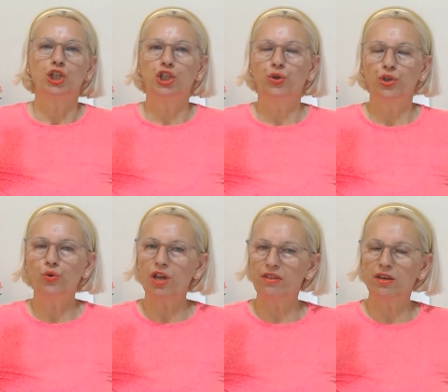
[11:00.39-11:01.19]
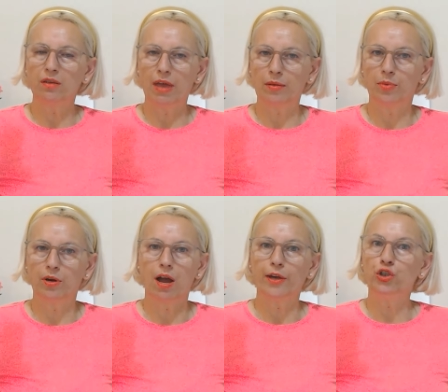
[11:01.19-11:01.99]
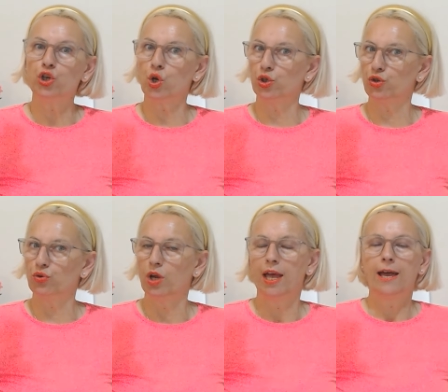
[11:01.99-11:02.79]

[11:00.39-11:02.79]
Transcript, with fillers: Do you even remember I told you